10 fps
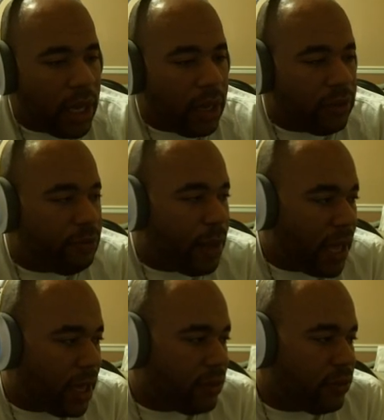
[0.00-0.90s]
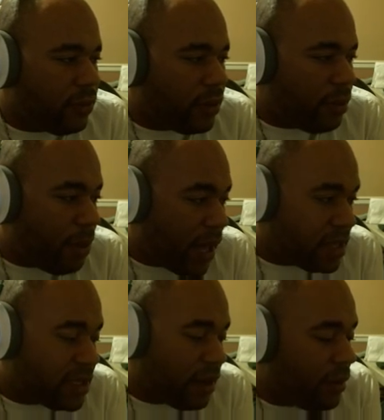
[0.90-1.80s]
It is pants, and the
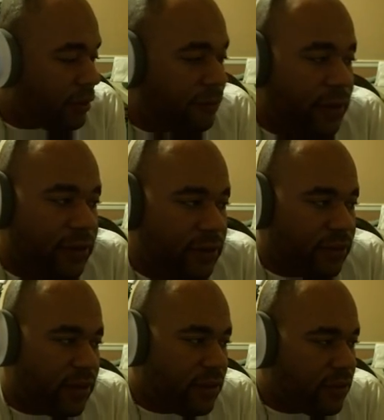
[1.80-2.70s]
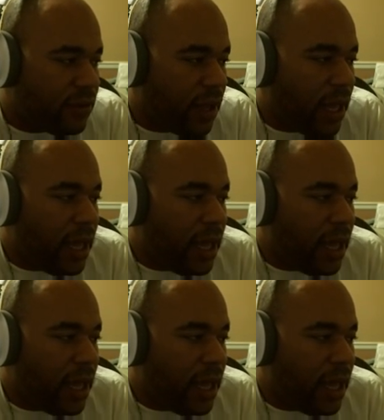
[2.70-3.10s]
pants have the affix of this.